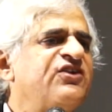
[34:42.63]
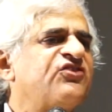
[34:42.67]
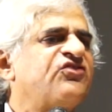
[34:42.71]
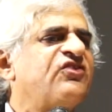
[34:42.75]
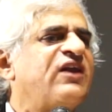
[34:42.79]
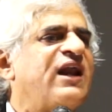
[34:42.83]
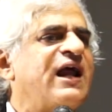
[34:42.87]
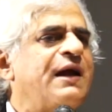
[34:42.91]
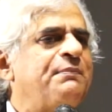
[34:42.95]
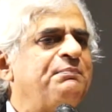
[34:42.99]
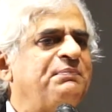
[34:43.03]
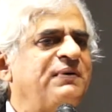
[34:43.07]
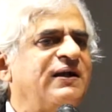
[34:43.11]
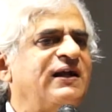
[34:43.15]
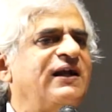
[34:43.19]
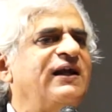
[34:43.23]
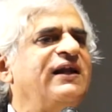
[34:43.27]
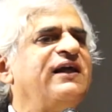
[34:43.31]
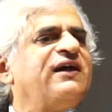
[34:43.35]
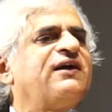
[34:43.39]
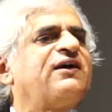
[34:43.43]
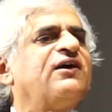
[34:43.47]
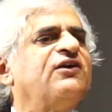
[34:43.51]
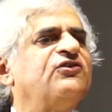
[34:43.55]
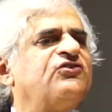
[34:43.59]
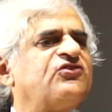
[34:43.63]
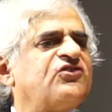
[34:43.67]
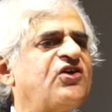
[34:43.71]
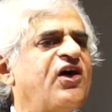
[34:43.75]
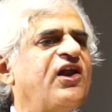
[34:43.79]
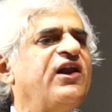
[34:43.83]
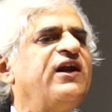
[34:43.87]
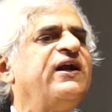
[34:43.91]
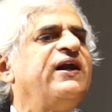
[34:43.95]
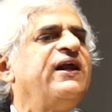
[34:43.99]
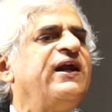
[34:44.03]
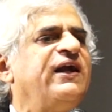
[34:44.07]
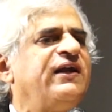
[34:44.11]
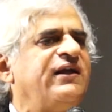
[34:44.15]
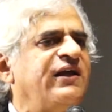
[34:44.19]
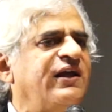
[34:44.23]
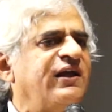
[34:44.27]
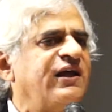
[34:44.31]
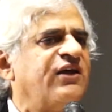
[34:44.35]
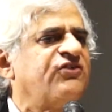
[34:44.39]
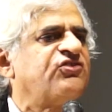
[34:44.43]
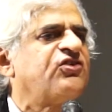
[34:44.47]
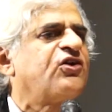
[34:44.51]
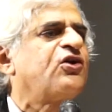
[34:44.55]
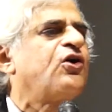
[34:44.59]
is rapidly
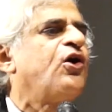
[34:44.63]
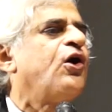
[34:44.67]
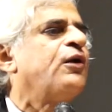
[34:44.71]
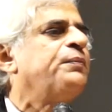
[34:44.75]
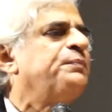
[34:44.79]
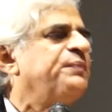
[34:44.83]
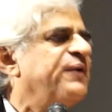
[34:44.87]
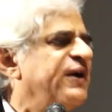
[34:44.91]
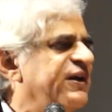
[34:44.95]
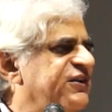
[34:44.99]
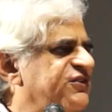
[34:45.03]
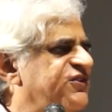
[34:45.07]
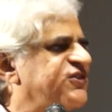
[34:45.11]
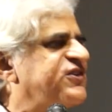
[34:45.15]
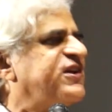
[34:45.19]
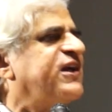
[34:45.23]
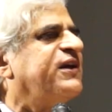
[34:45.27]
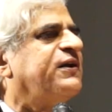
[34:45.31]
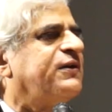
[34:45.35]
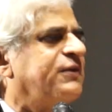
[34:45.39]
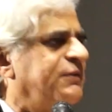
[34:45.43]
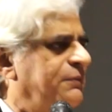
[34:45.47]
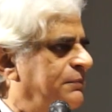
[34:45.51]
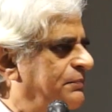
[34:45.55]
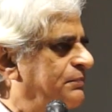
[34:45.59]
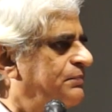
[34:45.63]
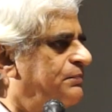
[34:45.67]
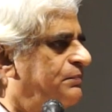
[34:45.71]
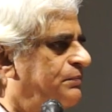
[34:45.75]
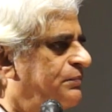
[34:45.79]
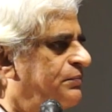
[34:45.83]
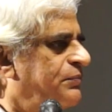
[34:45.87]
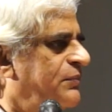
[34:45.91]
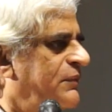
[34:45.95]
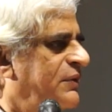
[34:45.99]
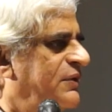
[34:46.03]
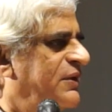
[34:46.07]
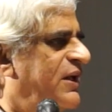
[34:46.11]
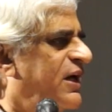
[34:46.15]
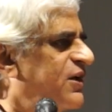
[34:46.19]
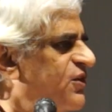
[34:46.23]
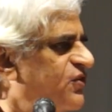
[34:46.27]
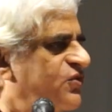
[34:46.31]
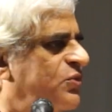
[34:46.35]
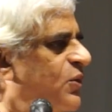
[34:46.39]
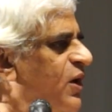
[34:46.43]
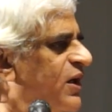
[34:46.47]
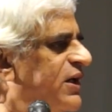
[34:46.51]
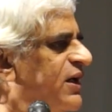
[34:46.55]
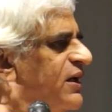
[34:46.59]
consolidating as a corporate state. That
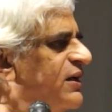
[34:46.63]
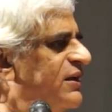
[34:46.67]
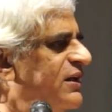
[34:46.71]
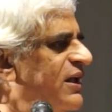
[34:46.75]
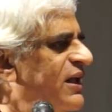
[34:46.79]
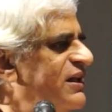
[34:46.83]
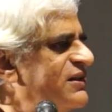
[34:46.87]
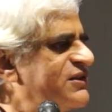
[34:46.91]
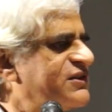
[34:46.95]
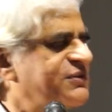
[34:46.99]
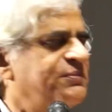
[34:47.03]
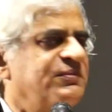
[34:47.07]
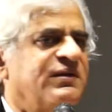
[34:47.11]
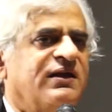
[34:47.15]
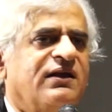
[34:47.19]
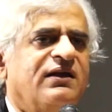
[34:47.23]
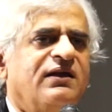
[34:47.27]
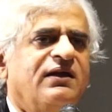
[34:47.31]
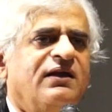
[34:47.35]
is what it tells me.